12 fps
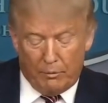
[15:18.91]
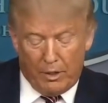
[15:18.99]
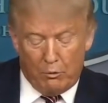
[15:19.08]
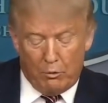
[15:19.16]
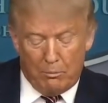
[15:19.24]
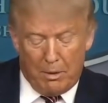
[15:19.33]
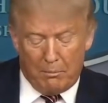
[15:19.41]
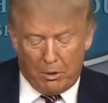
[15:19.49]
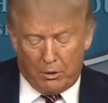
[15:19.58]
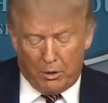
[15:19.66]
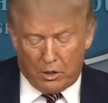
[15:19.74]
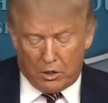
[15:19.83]
And remember
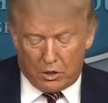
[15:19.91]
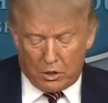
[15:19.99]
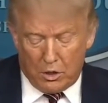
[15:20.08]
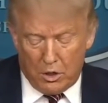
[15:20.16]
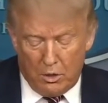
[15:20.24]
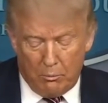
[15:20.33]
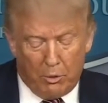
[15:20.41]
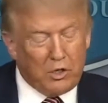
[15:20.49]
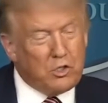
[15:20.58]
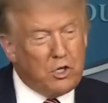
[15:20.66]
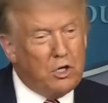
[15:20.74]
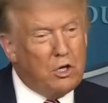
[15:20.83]
this,
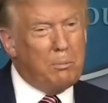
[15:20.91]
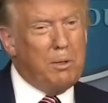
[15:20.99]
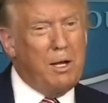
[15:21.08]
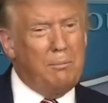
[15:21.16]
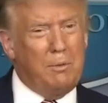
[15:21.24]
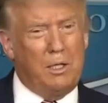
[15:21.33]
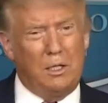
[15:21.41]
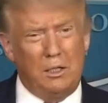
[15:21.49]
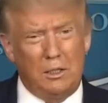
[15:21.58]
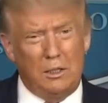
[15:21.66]
President Obama,